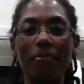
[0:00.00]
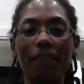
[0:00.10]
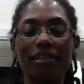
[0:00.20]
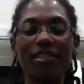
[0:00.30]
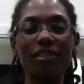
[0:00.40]

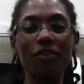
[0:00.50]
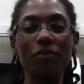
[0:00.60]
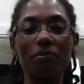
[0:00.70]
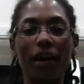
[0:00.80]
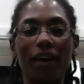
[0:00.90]
continue
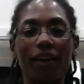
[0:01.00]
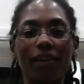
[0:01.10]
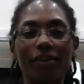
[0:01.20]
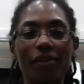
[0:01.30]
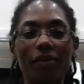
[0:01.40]
my
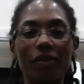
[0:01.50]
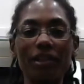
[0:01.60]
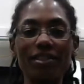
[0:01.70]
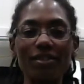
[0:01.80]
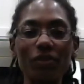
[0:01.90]
quick
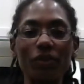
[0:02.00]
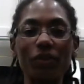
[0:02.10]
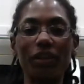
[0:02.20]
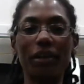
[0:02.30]
story